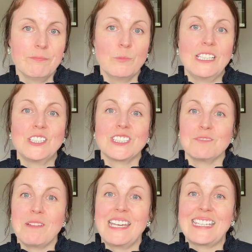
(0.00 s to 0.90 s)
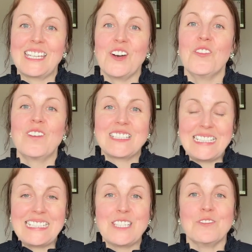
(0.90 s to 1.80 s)
which can make it
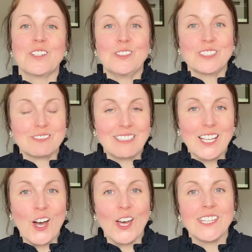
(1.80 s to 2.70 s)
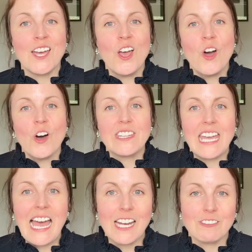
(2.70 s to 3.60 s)
obviously difficult to rely on the
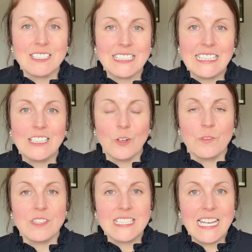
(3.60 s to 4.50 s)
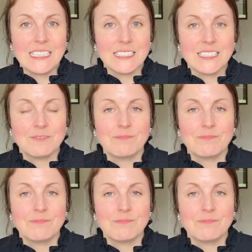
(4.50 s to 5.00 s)
accuracy of the test.